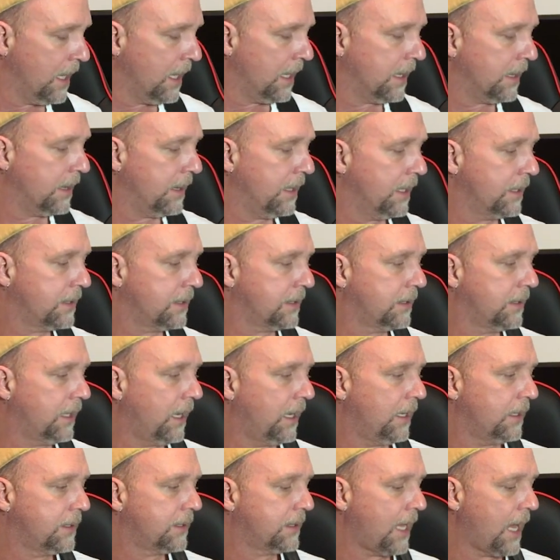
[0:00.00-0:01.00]
This
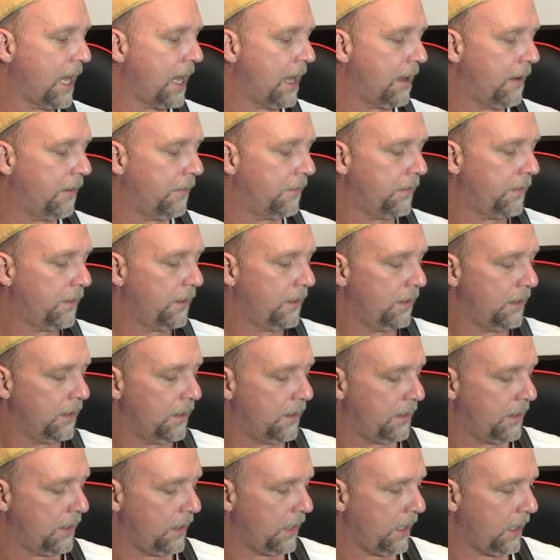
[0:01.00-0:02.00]
does have
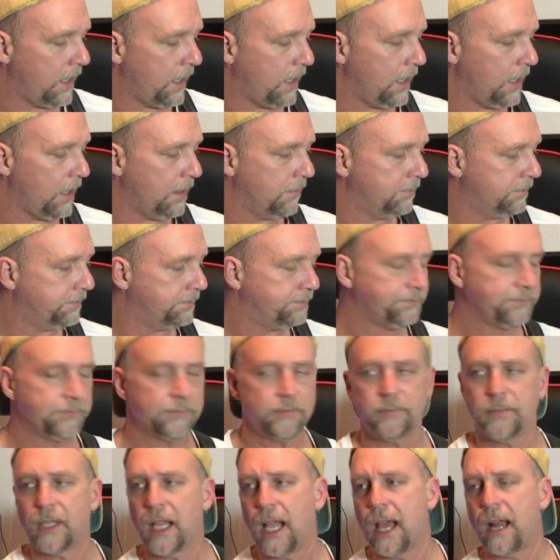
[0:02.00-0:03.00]
the,
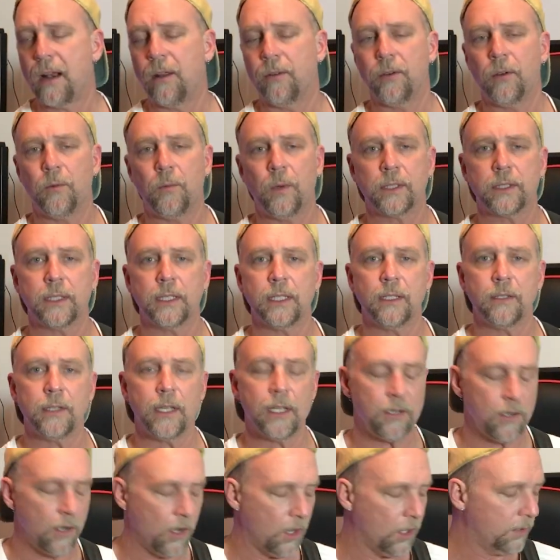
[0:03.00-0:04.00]
I don't know what the hell they
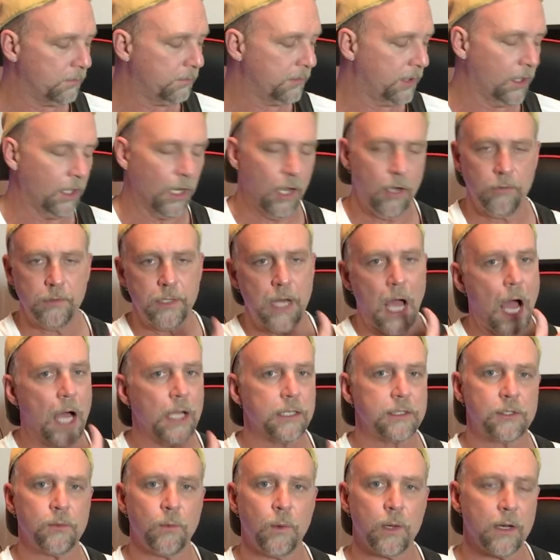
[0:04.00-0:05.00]
call them, glow
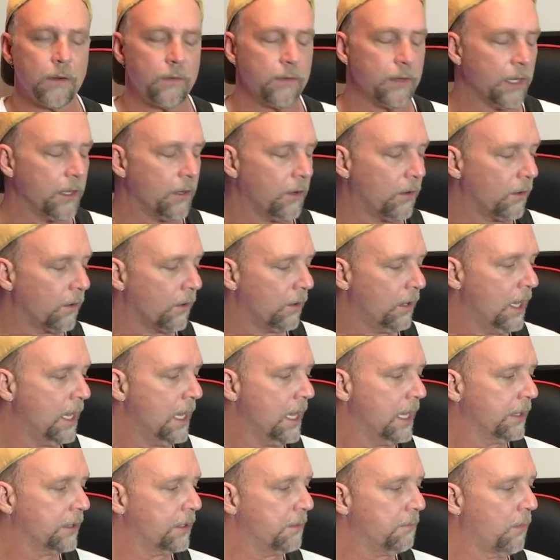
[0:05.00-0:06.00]
dots, whatever they are.
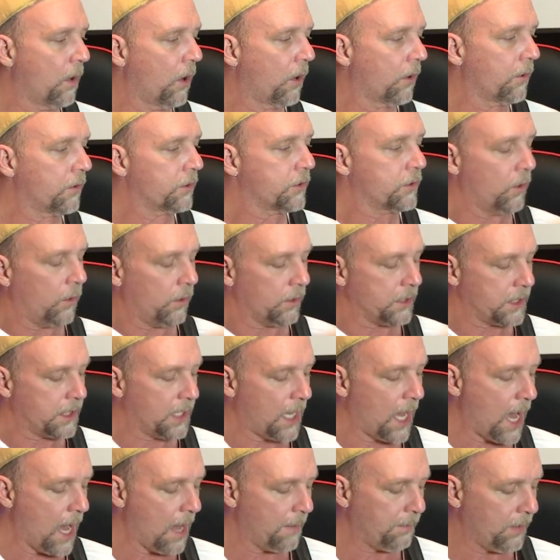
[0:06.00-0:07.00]
The markers on
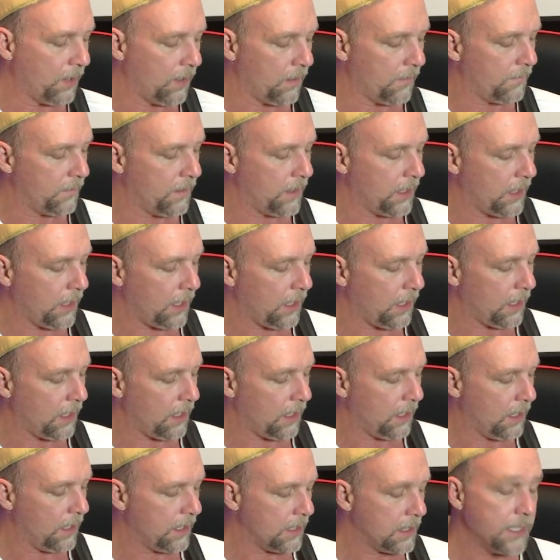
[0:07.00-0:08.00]
top of
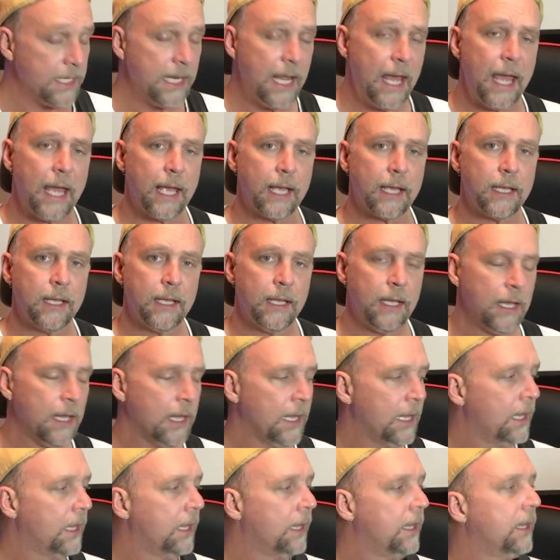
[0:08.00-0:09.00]
the neck,
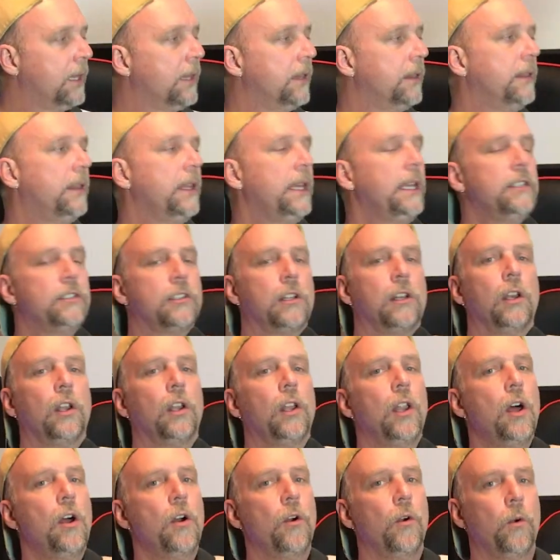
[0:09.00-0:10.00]
these
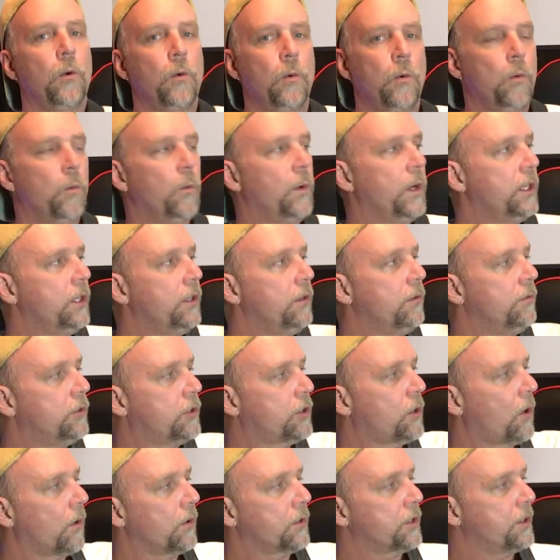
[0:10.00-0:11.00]
glow when you
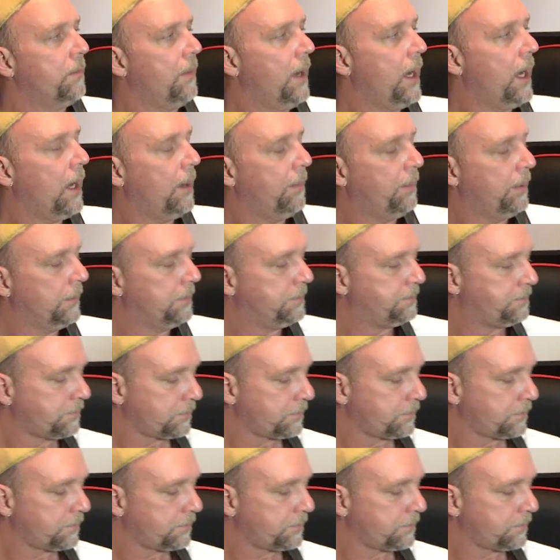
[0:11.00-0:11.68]
charge them up.